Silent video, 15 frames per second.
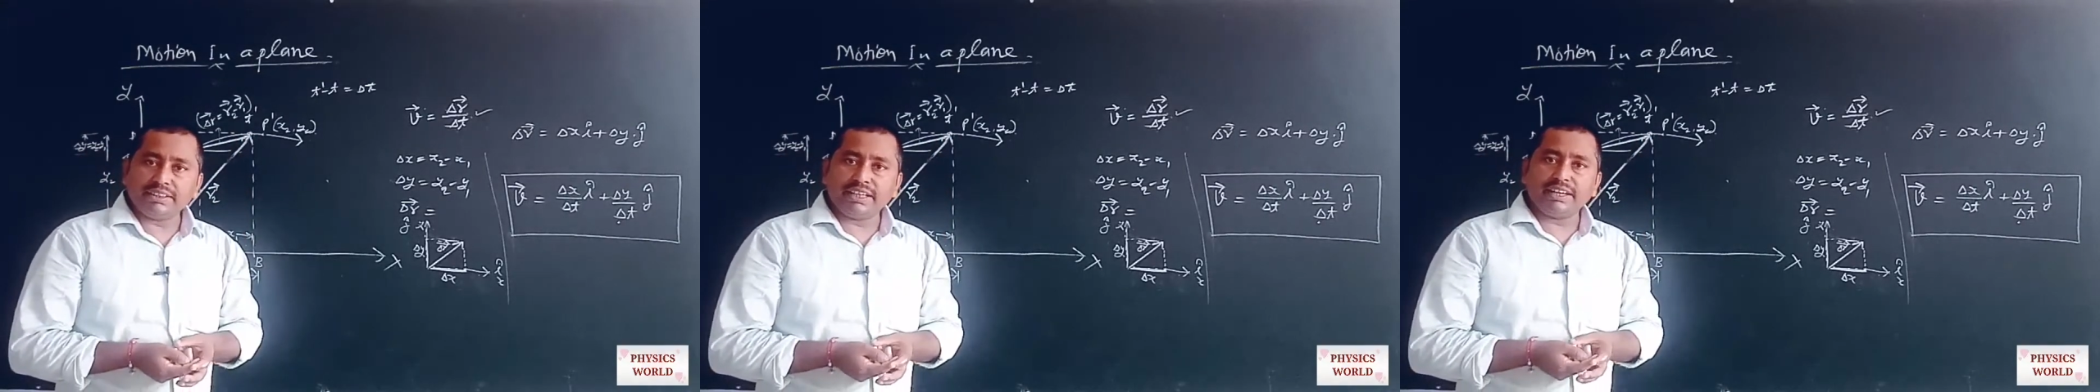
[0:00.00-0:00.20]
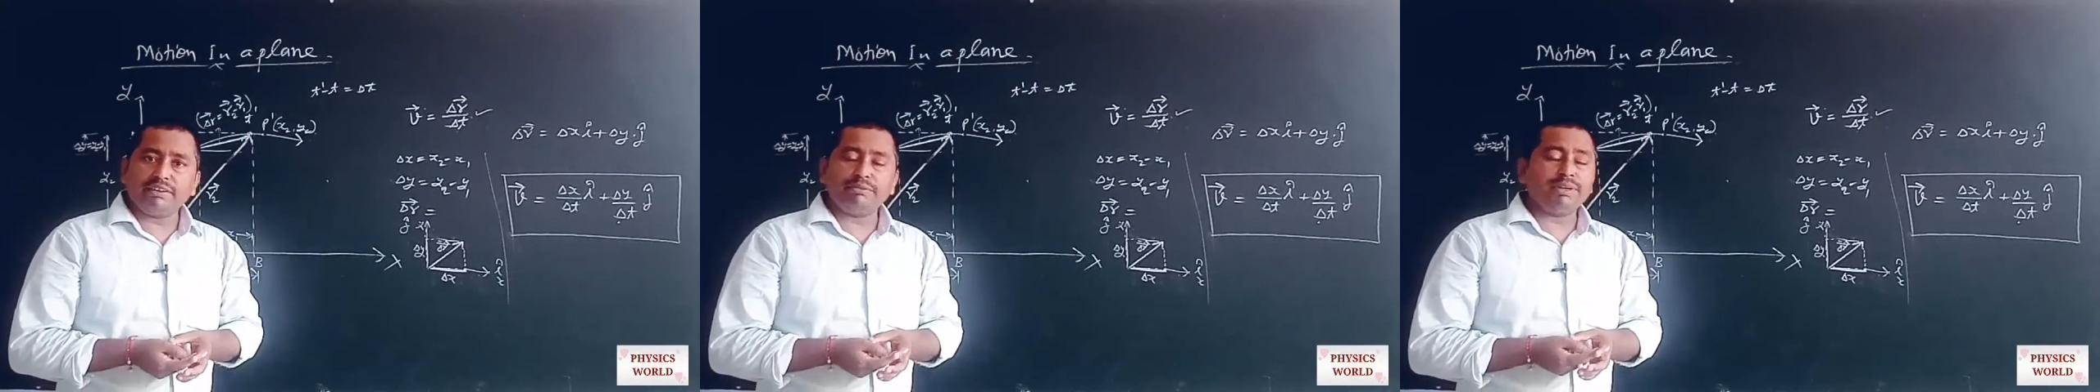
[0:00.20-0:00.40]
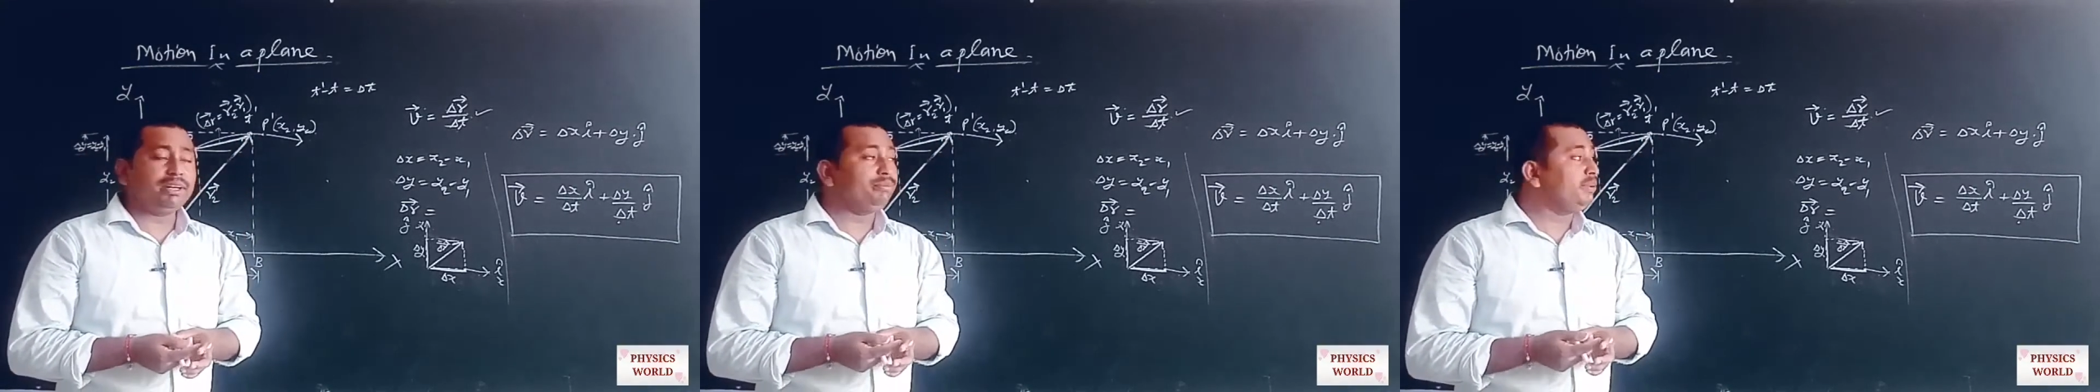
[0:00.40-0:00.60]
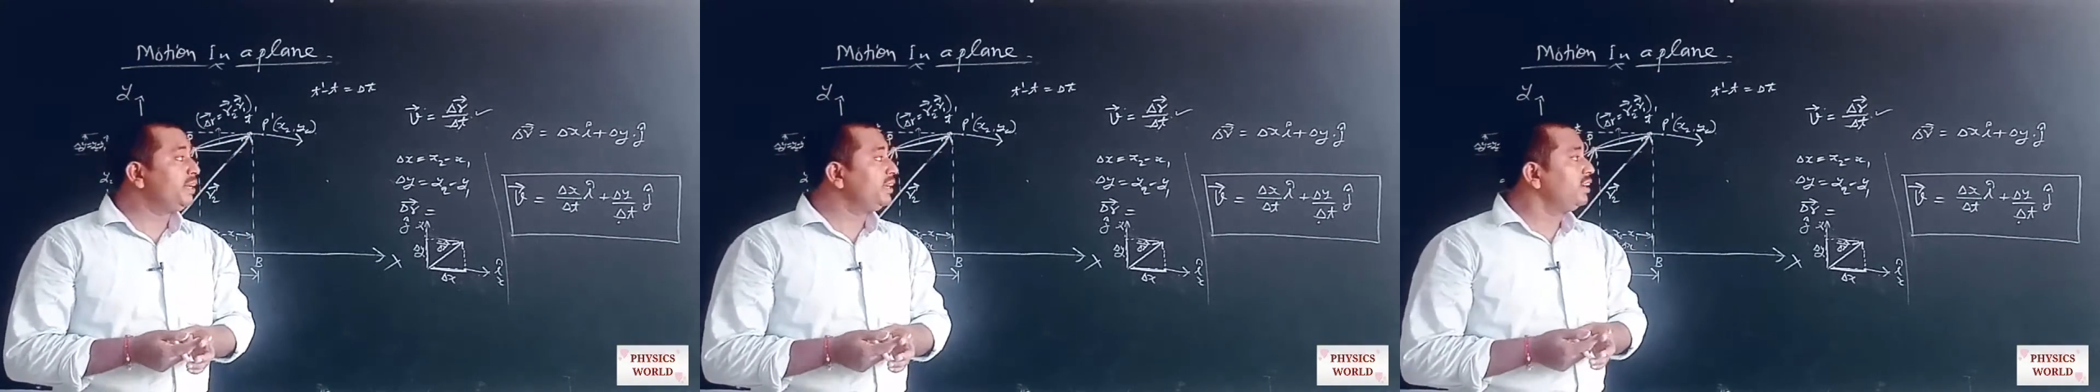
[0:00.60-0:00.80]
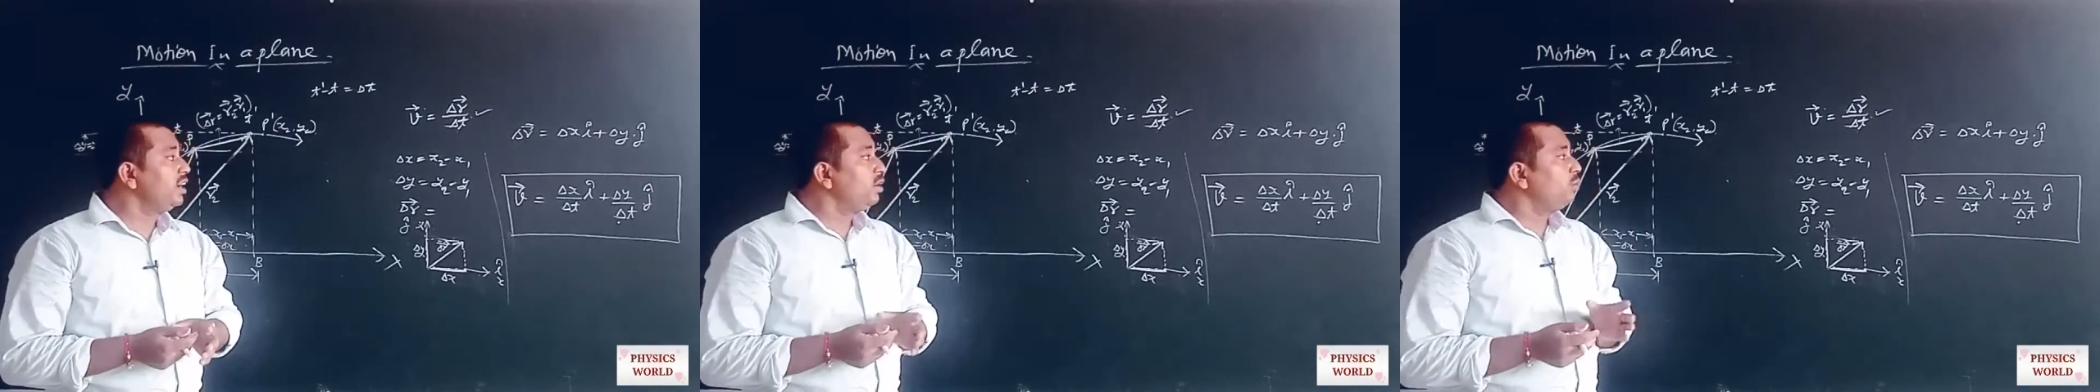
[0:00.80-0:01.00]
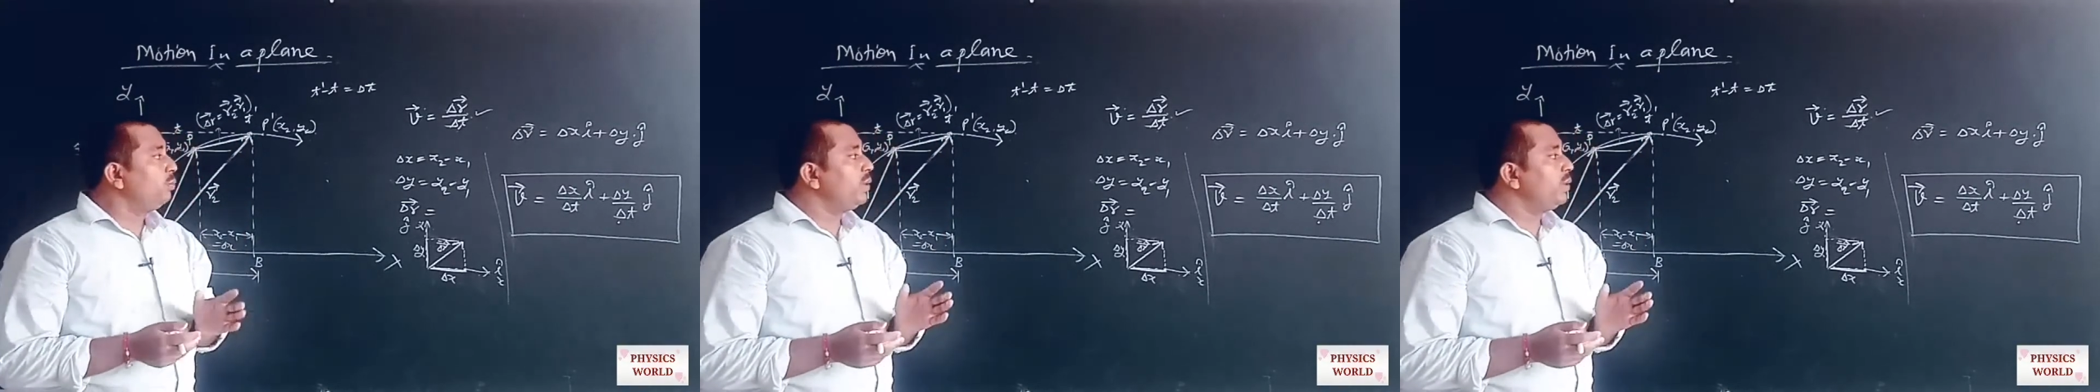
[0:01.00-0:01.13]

there will be